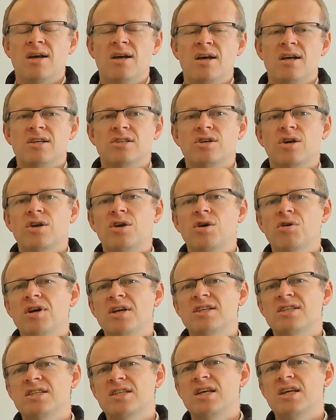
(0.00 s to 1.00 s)
So you can
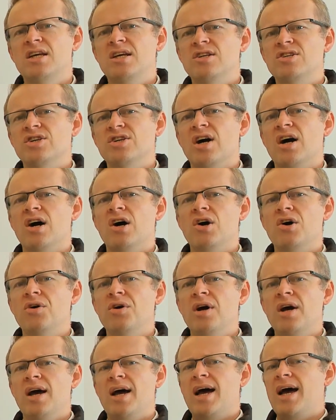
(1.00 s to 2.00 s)
see Joe
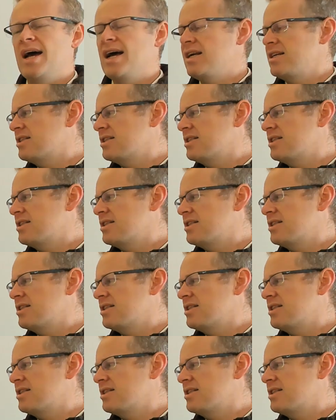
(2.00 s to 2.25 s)
has